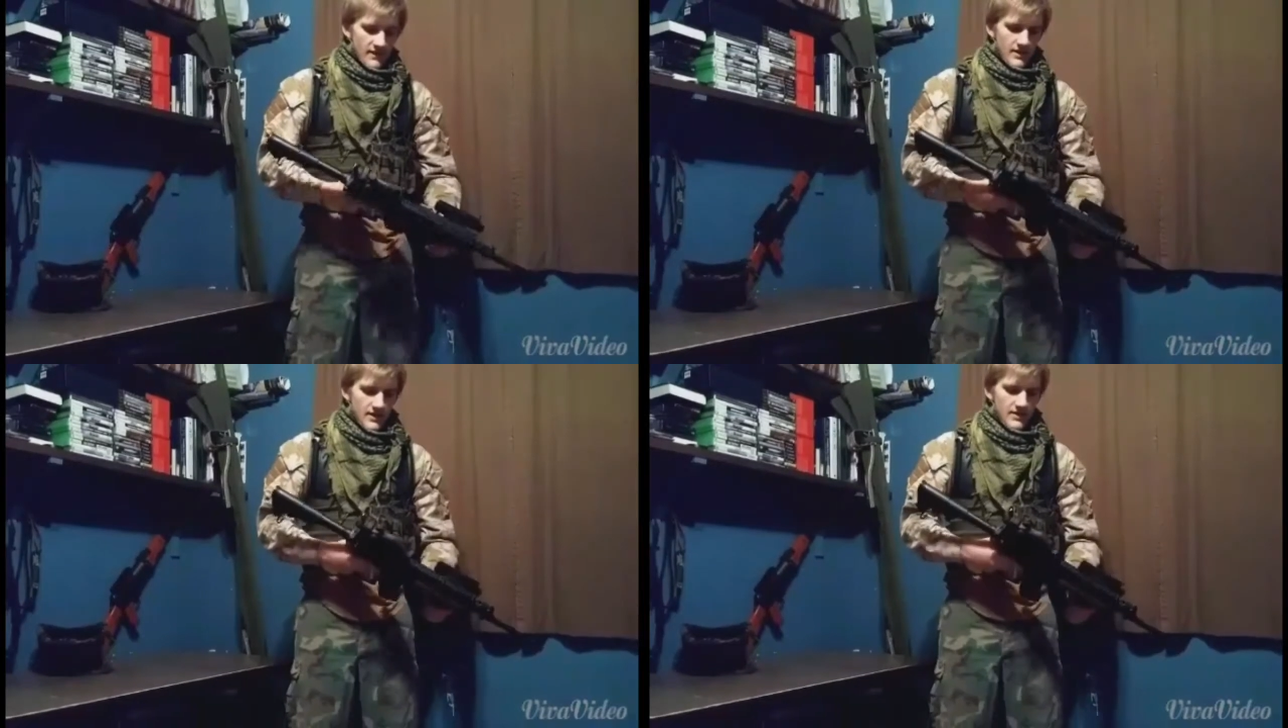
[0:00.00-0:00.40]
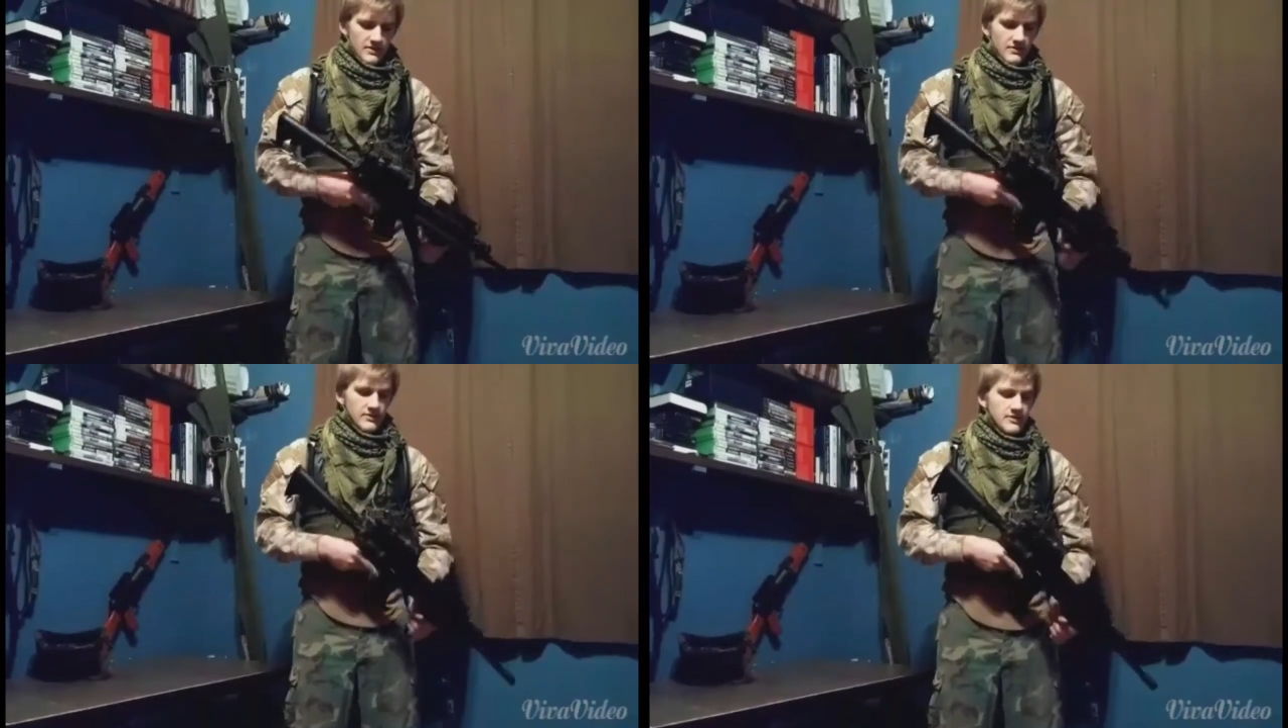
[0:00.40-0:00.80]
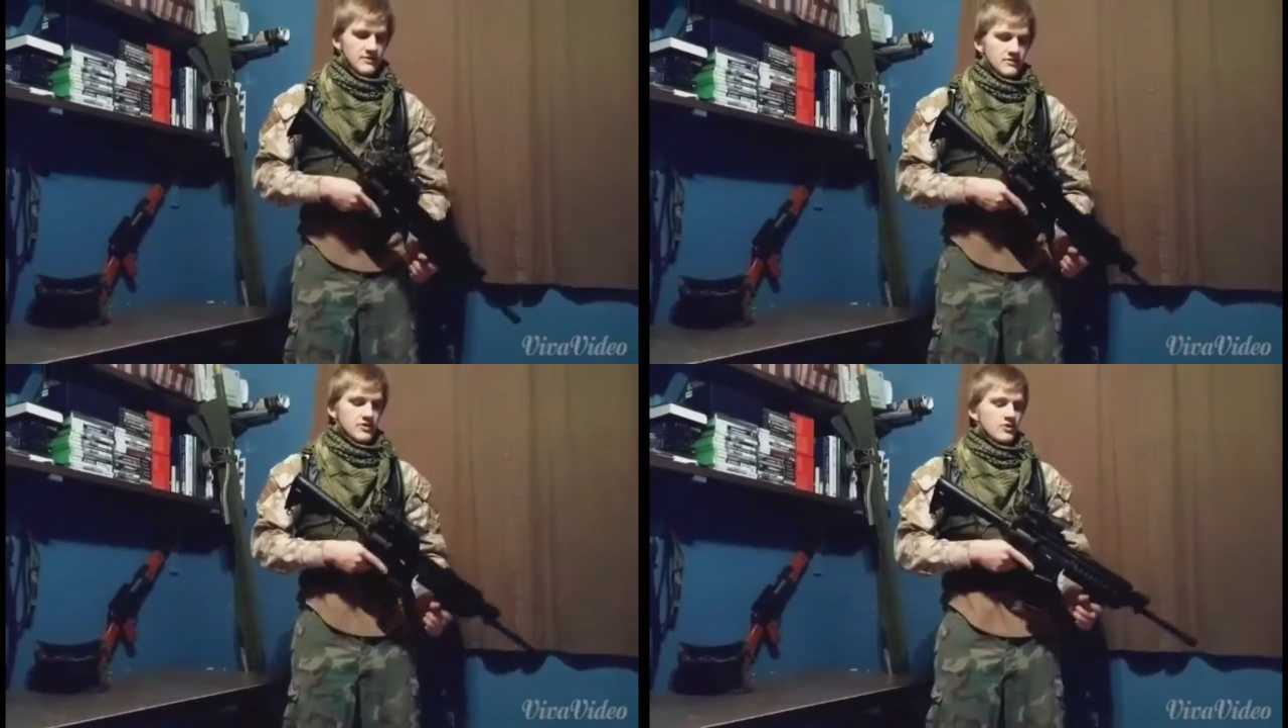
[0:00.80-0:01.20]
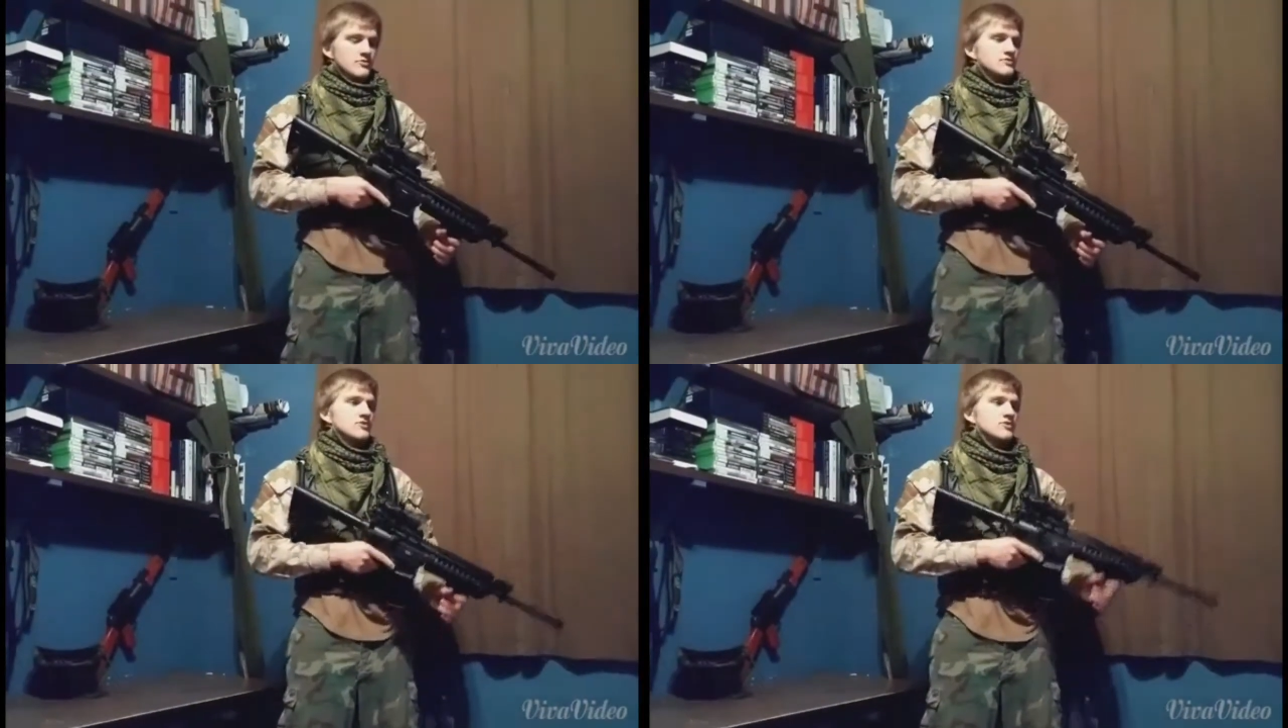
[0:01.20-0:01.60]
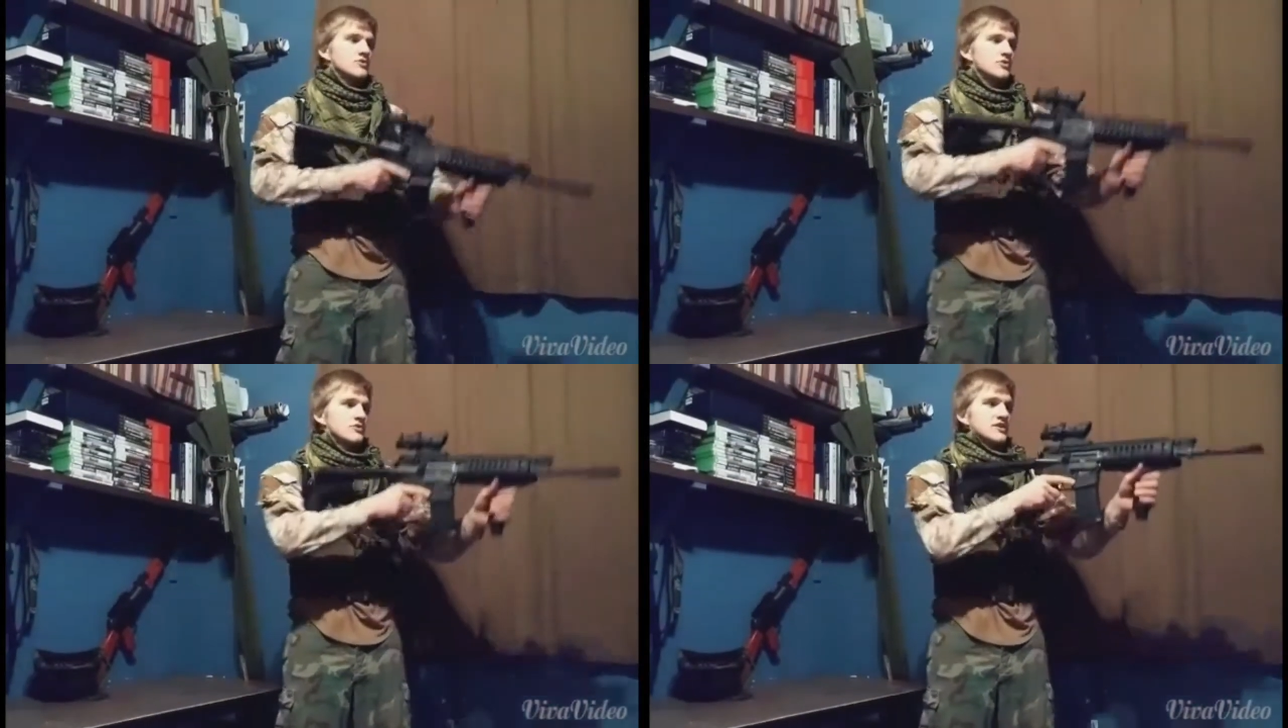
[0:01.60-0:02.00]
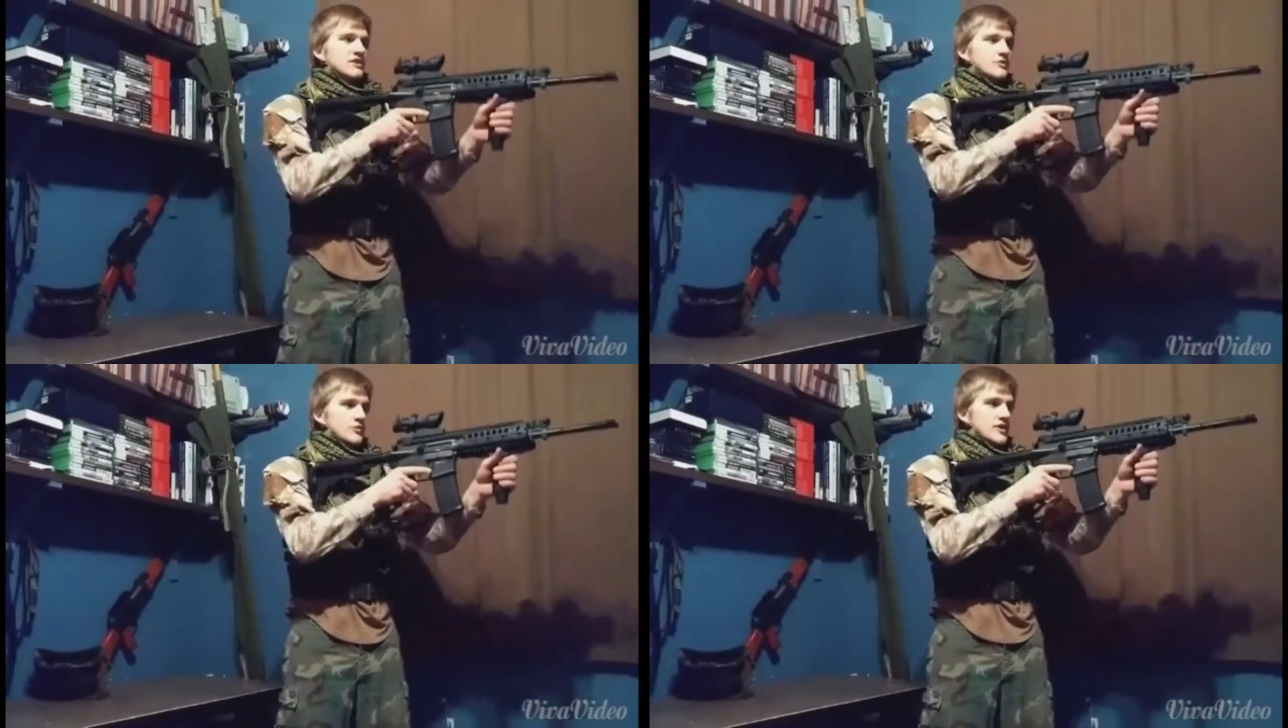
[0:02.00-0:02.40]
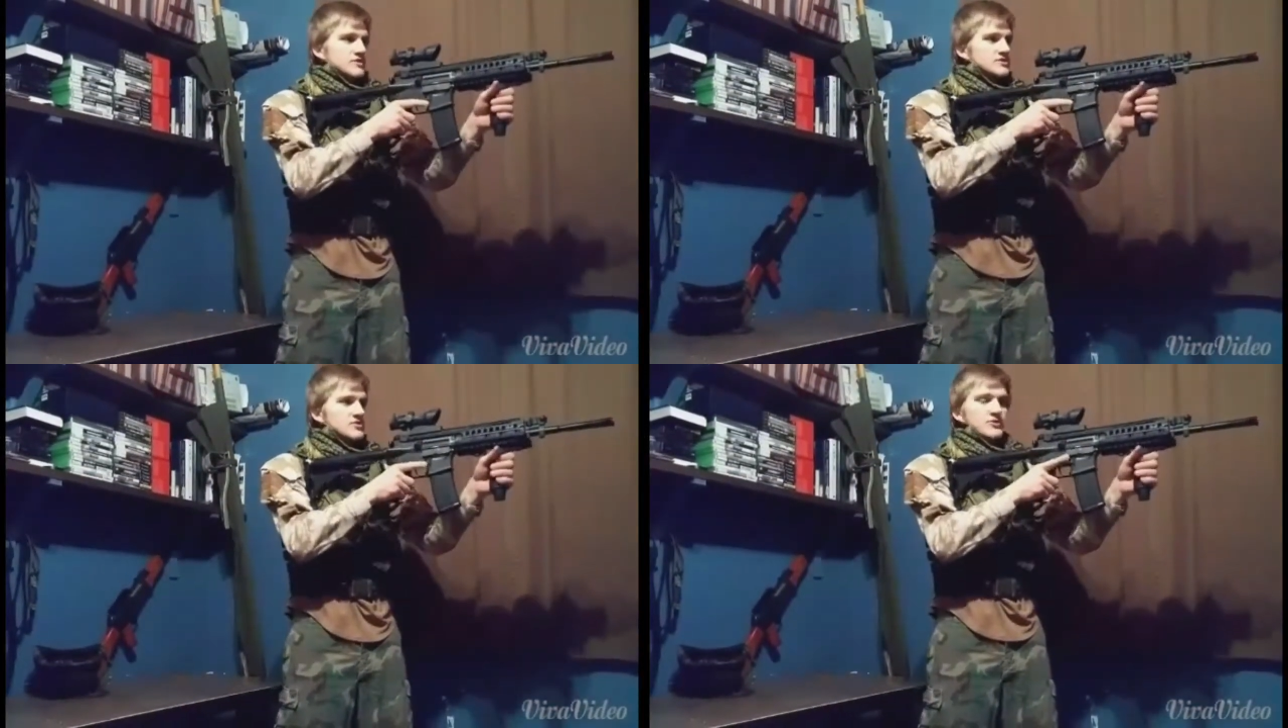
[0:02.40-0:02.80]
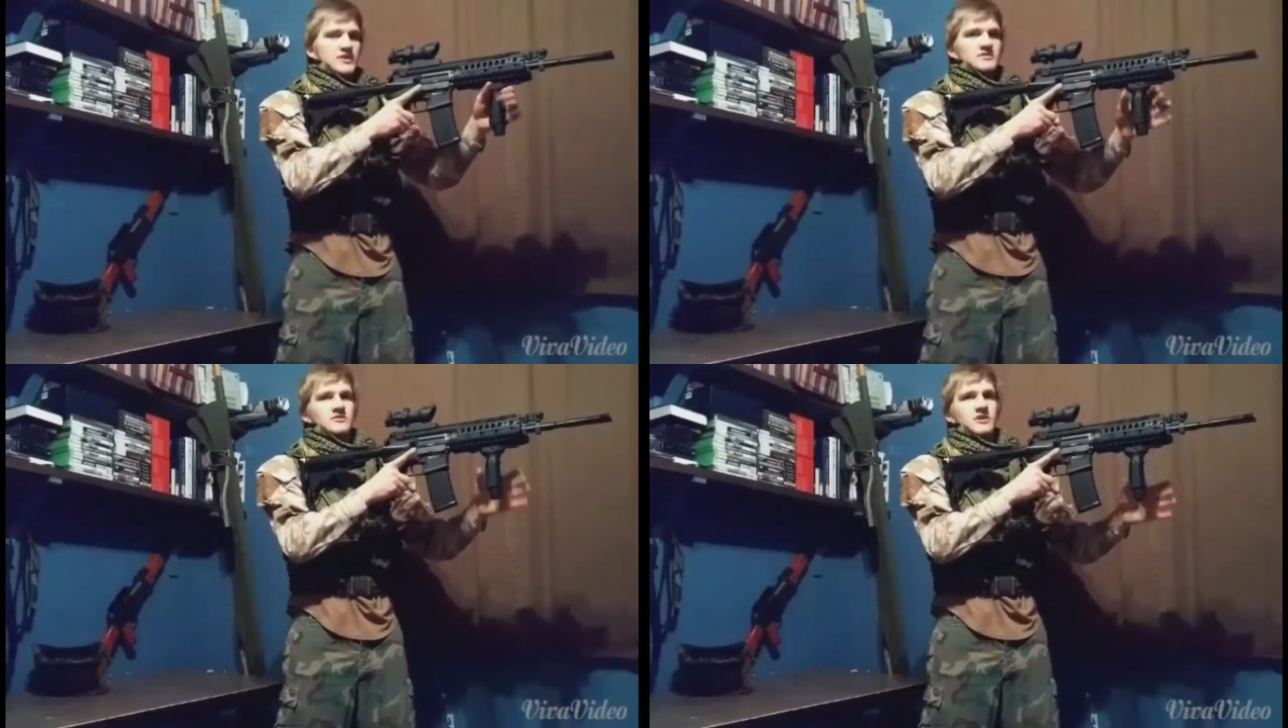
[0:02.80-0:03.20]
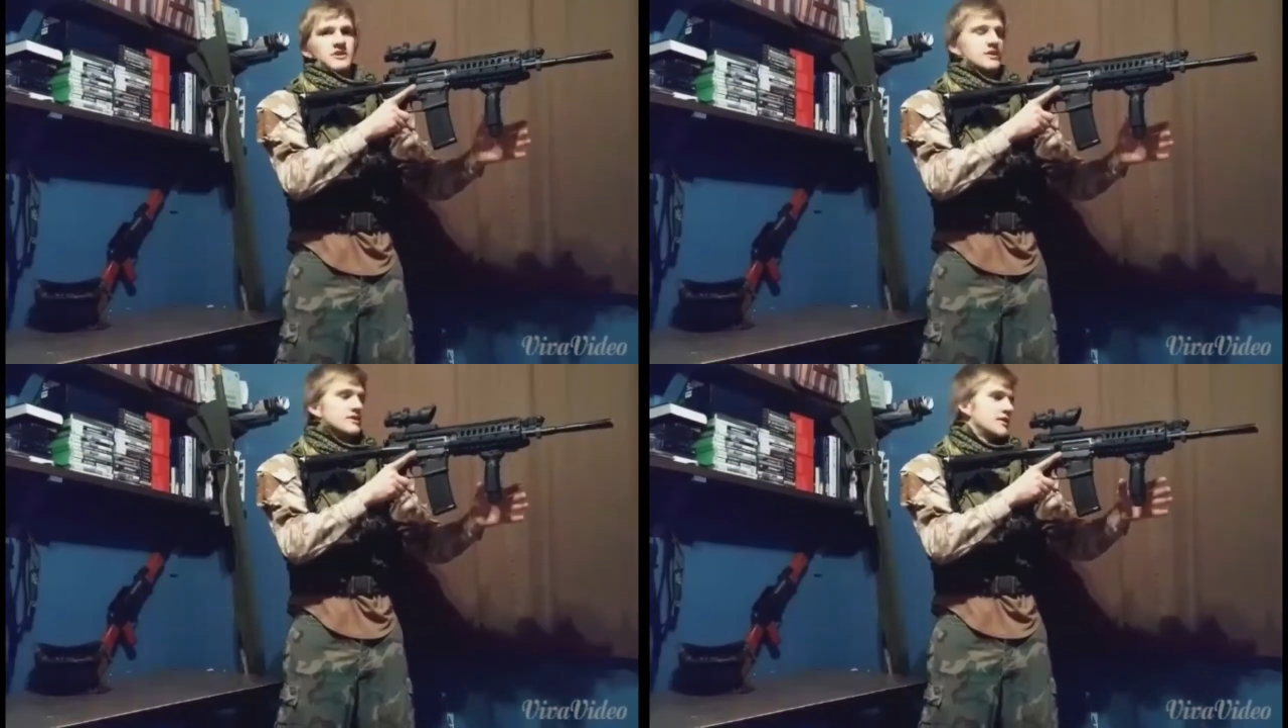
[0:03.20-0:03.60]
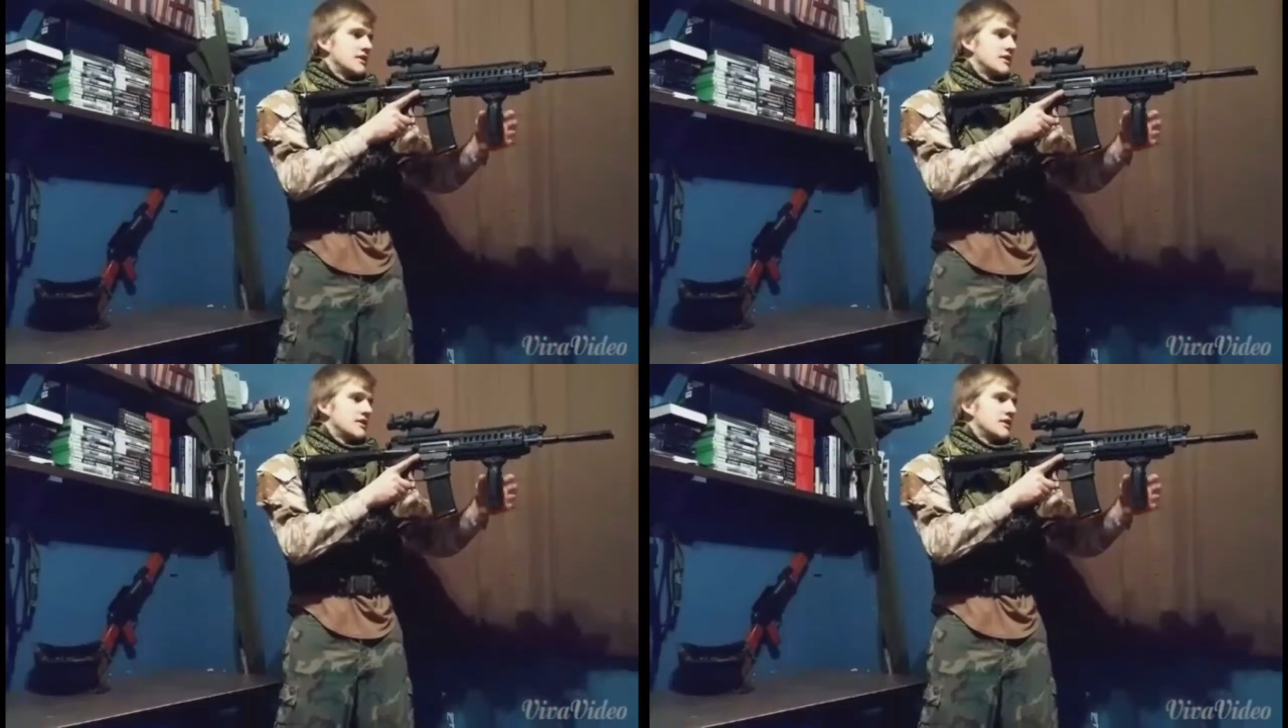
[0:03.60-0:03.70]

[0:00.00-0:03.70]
And you do your thing at the range, shooting at your target.